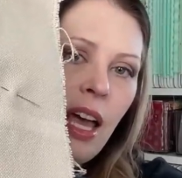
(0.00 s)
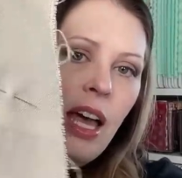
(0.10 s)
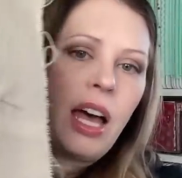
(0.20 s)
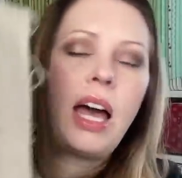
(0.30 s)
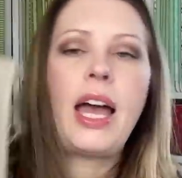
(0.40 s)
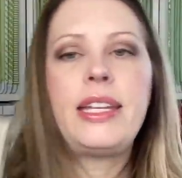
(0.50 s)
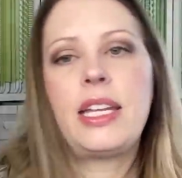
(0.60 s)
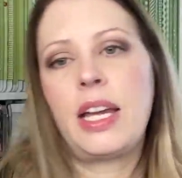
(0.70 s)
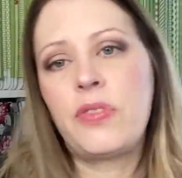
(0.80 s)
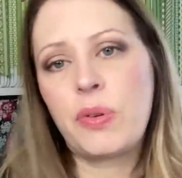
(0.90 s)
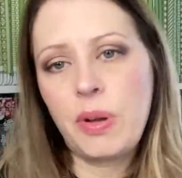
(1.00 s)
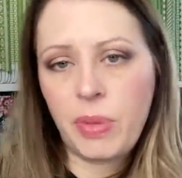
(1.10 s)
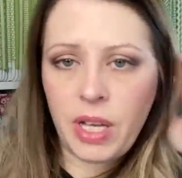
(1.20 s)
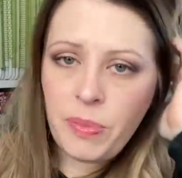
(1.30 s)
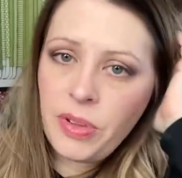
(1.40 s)
Uh, I did have to
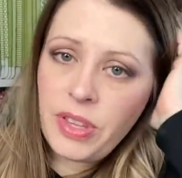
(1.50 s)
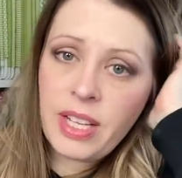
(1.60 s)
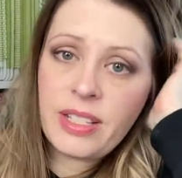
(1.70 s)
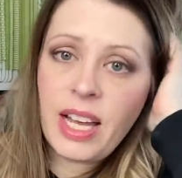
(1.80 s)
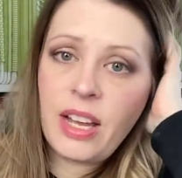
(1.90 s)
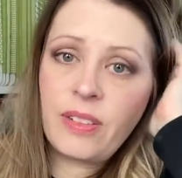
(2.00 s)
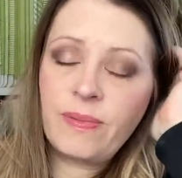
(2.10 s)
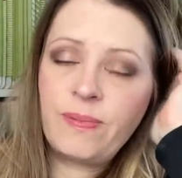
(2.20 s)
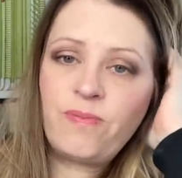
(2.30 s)
rip a couple things out.